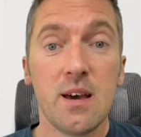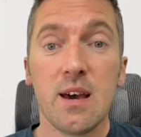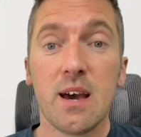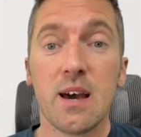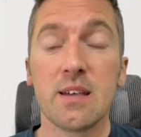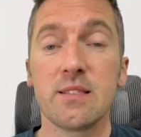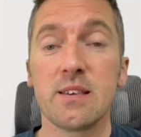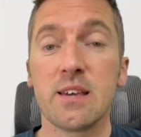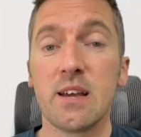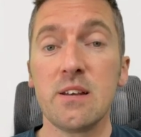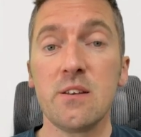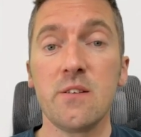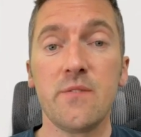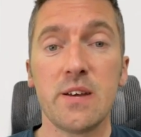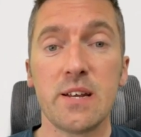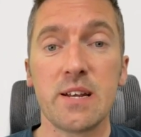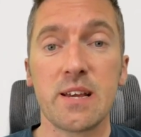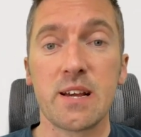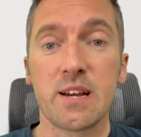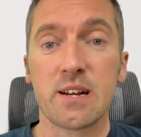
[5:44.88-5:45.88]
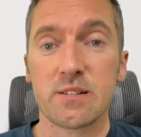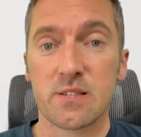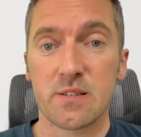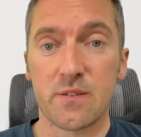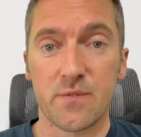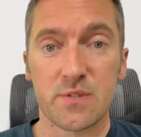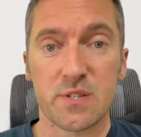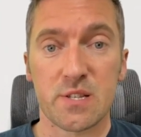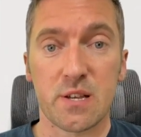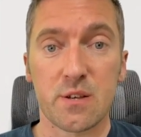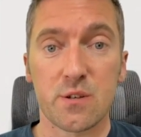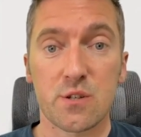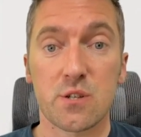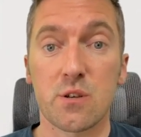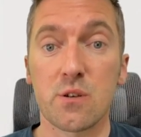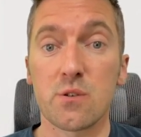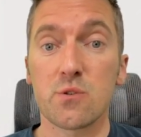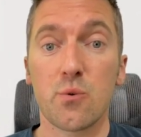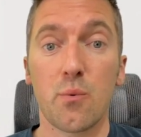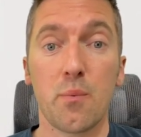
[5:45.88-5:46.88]
At the end of any activity,
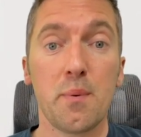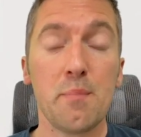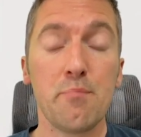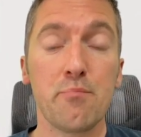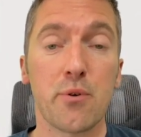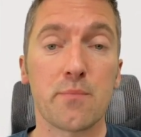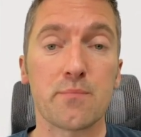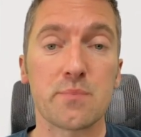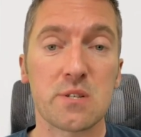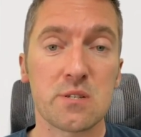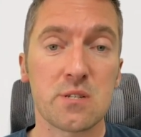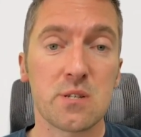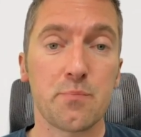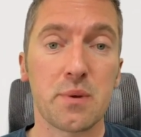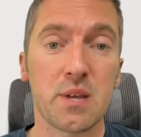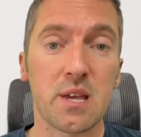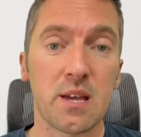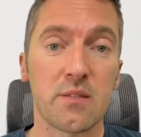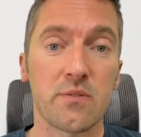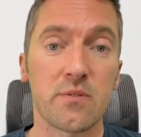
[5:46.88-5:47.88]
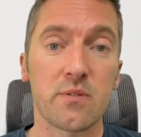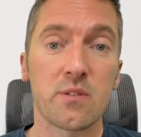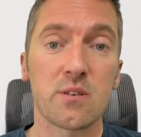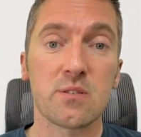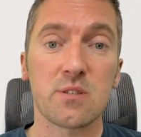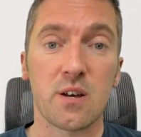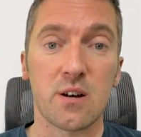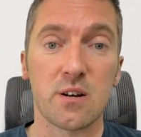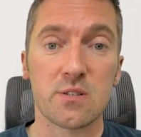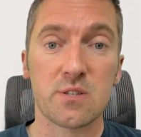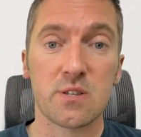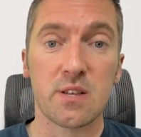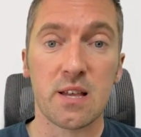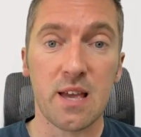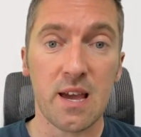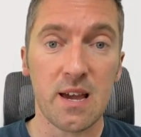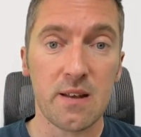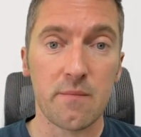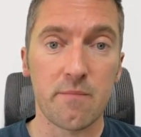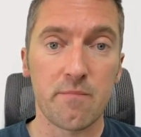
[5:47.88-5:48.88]
students will be prompted to begin the task
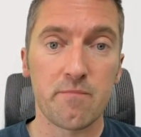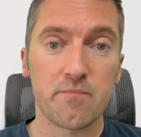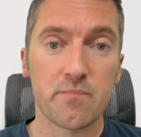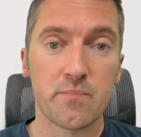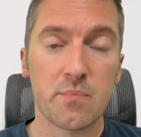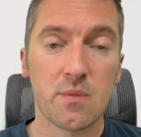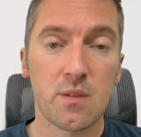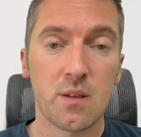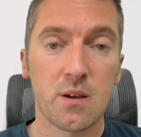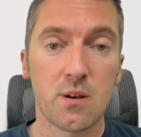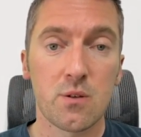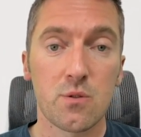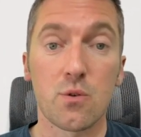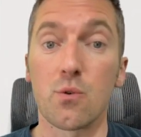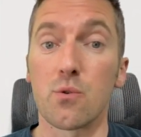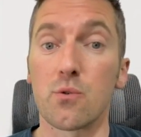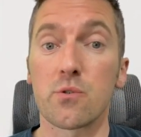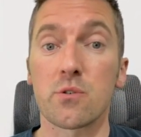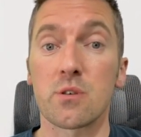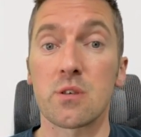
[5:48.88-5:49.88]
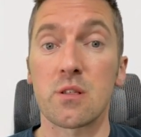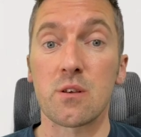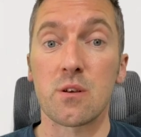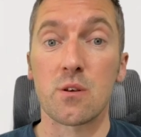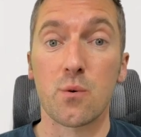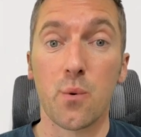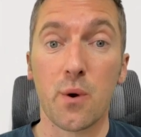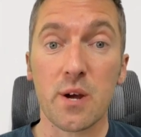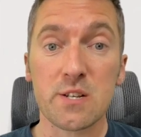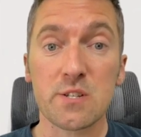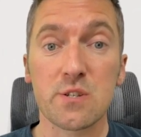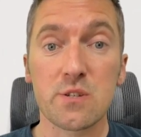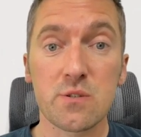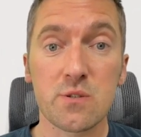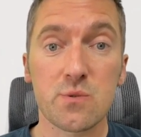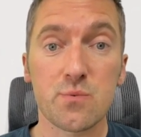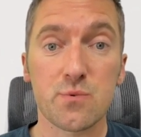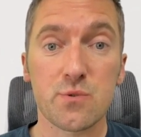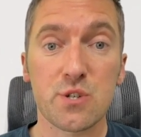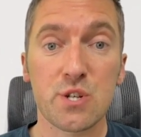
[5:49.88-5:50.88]
again. The order of the
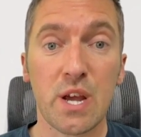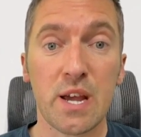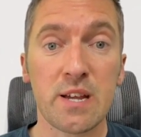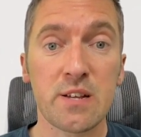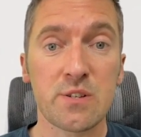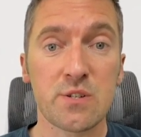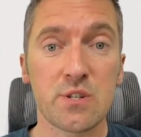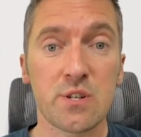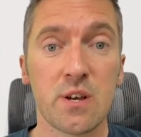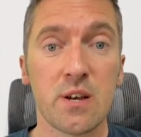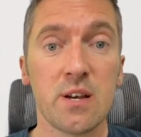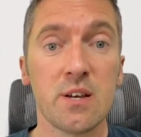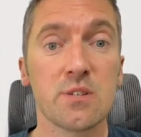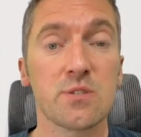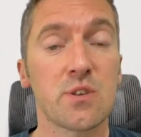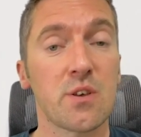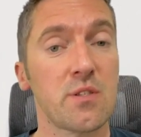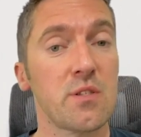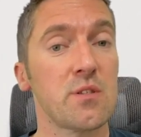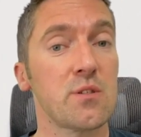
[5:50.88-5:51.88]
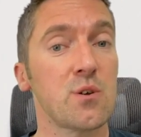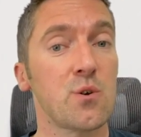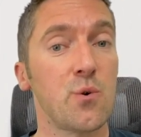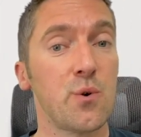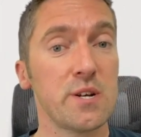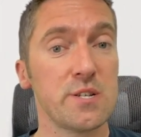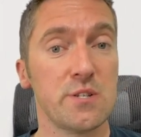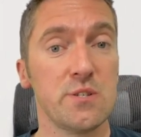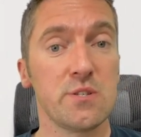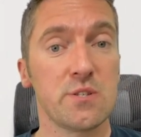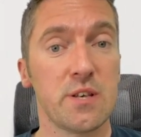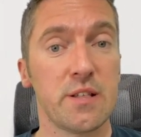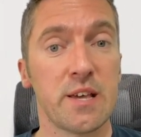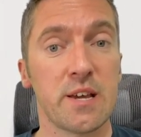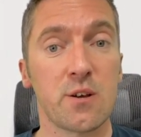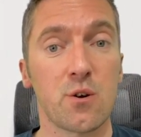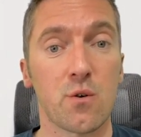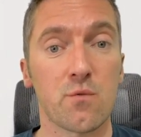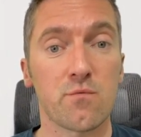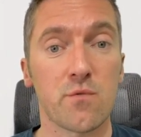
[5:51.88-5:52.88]
questions will change so that the questions that
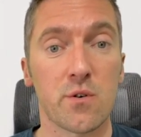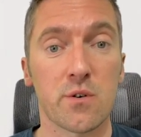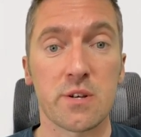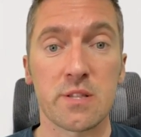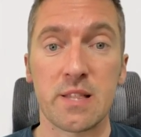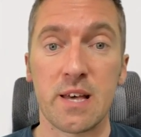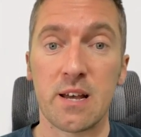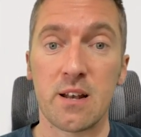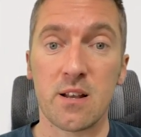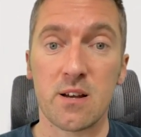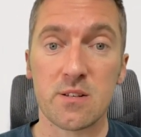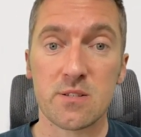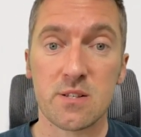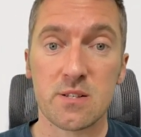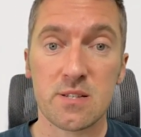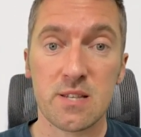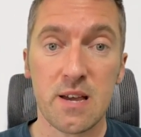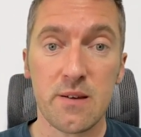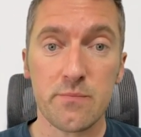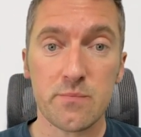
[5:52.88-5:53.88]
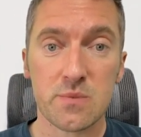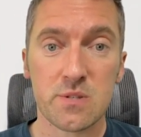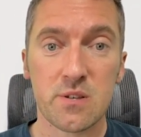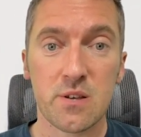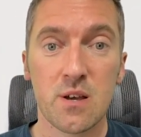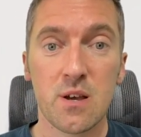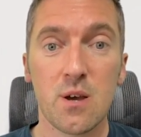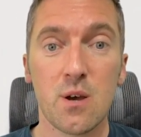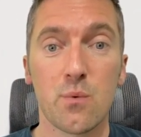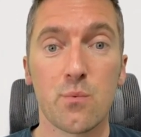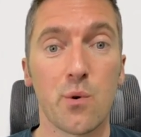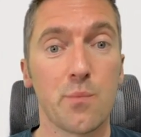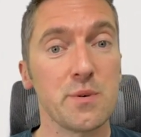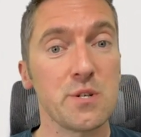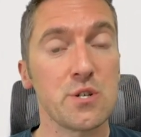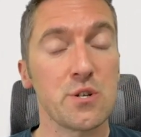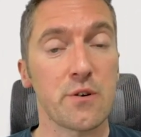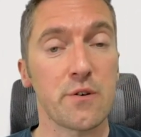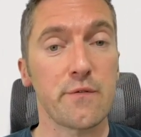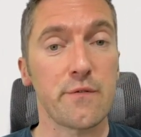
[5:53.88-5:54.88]
they got wrong in their last attempt will be
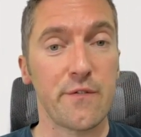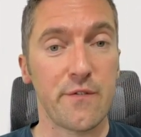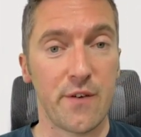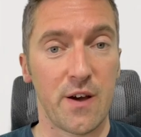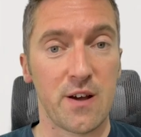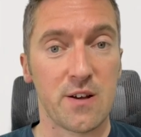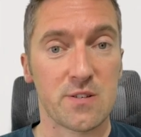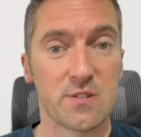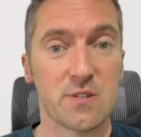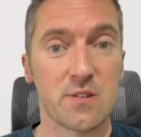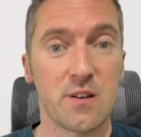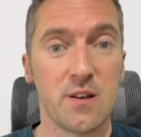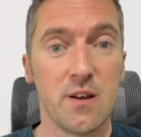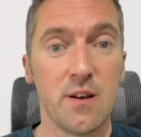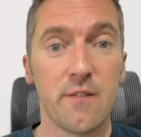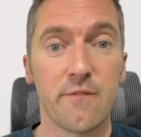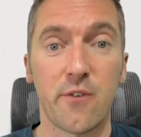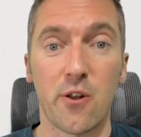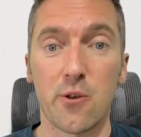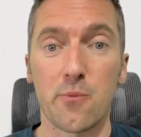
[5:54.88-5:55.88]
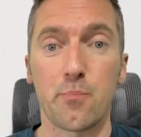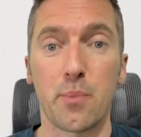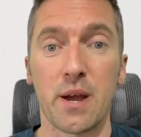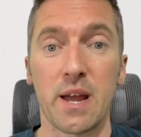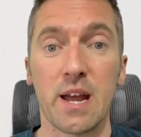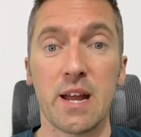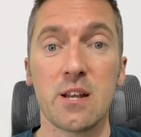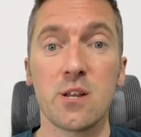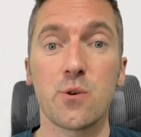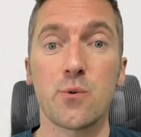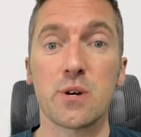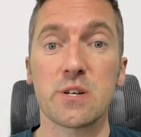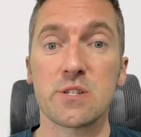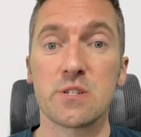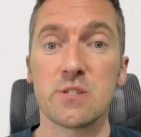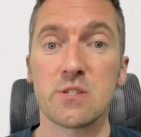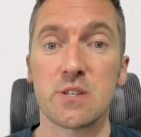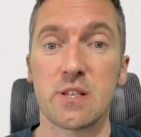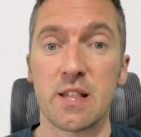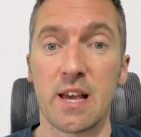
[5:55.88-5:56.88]
shown first, followed by any
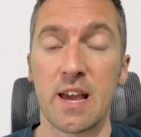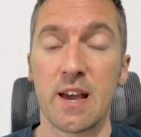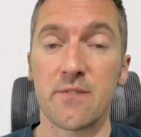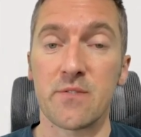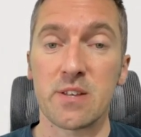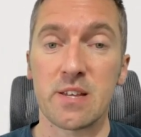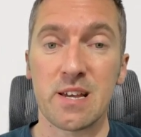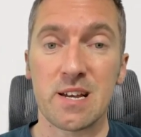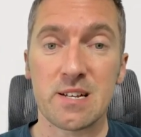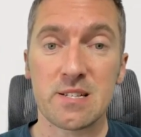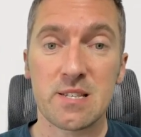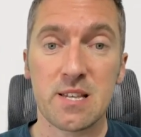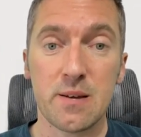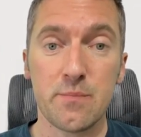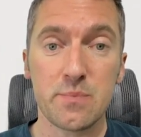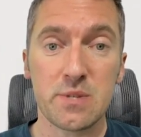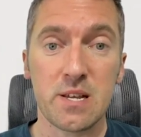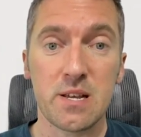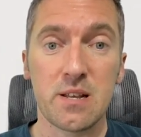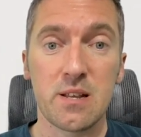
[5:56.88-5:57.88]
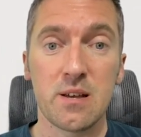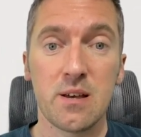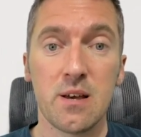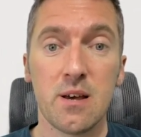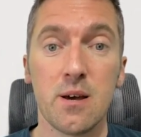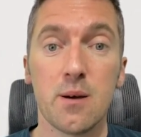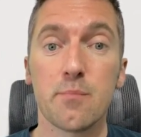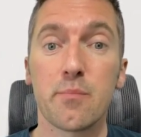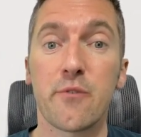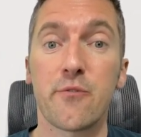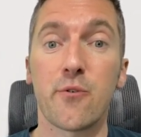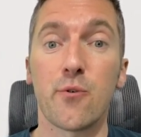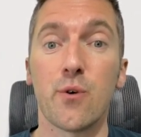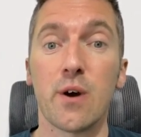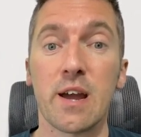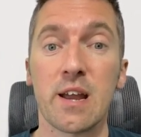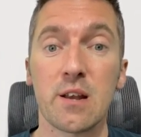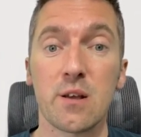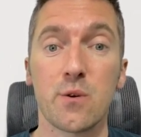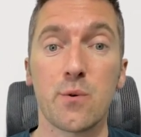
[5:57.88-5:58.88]
questions that they haven't yet attempted,
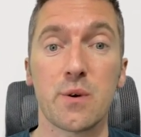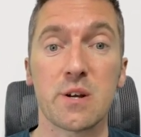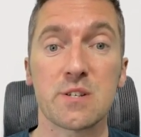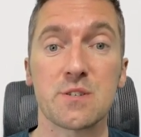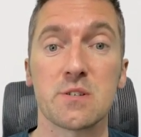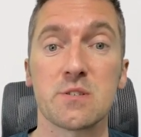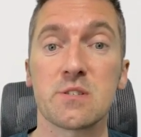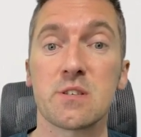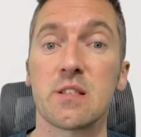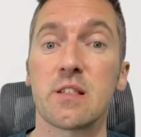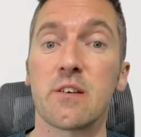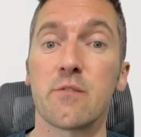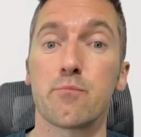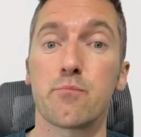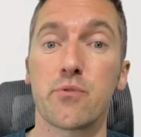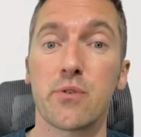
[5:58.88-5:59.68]
before any questions that they've